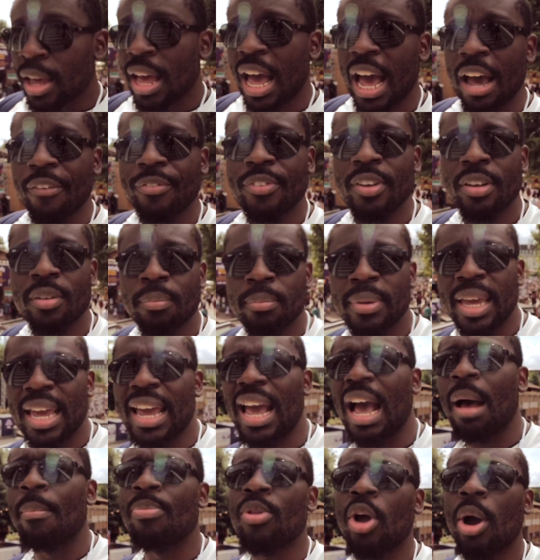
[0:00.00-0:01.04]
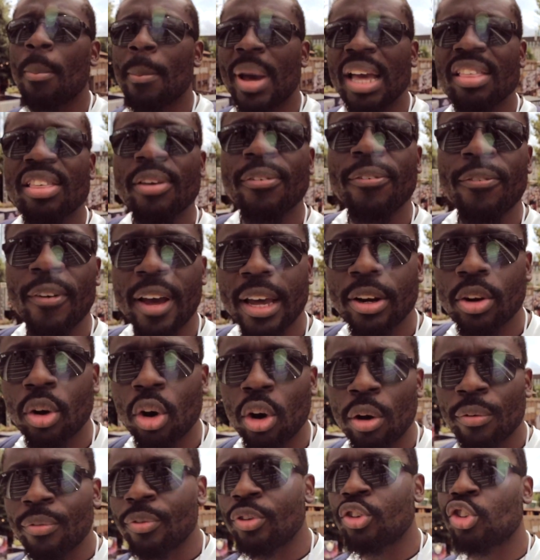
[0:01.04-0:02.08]
I have to admit, I'm not a massive fan
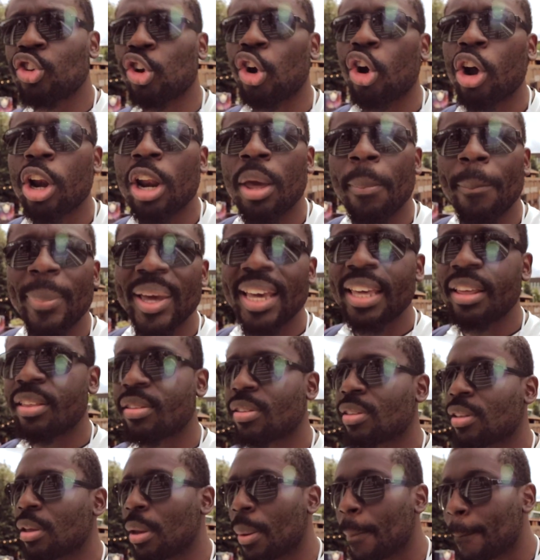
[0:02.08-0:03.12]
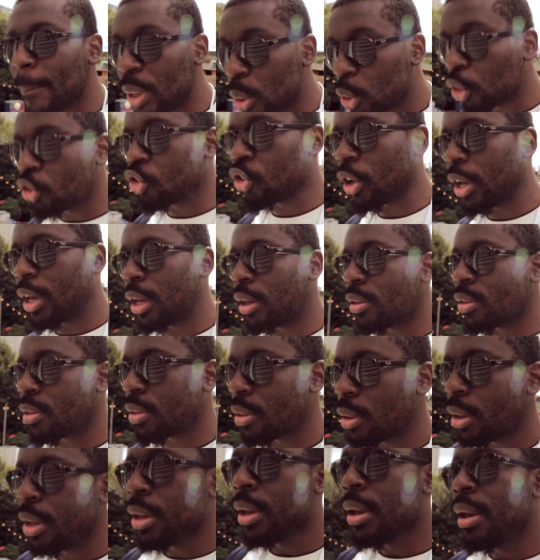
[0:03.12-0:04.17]
of chocolate based milkshakes.
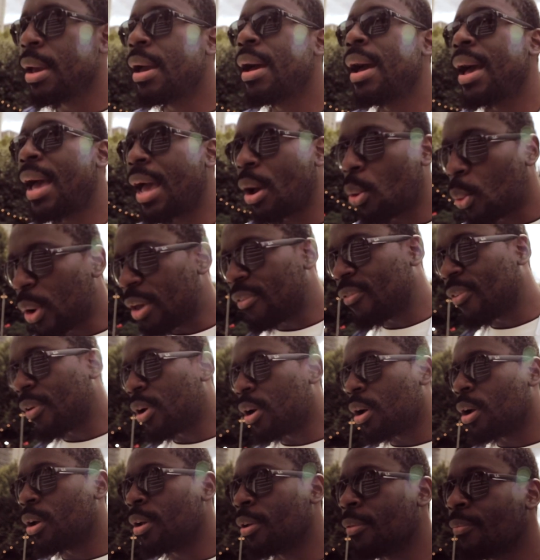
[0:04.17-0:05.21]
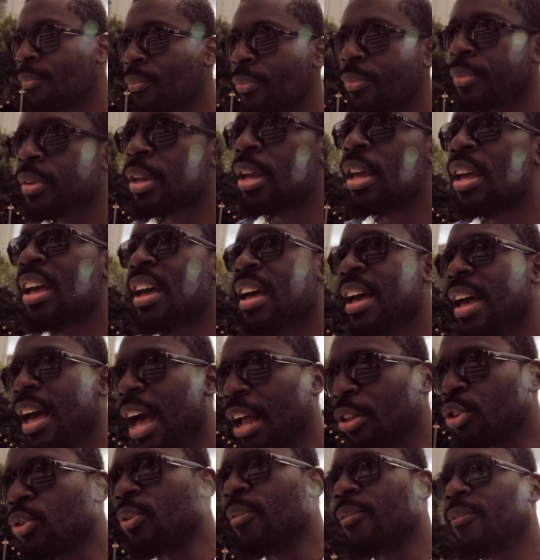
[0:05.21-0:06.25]

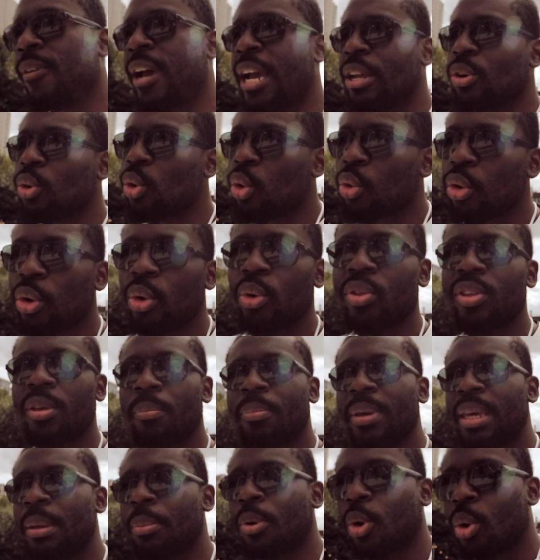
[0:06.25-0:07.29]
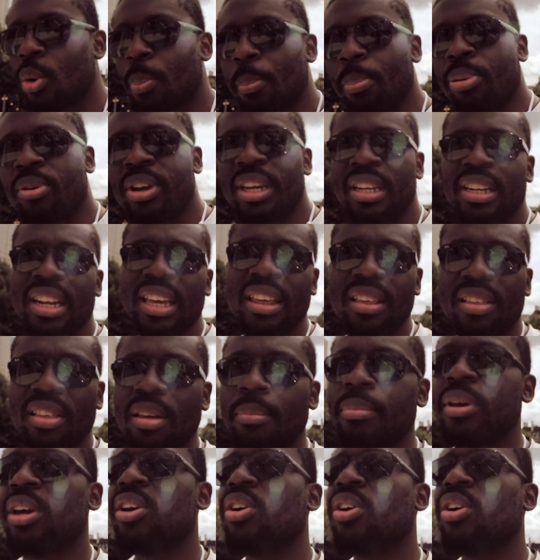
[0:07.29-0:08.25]
However, I do find Oreos to be pretty decent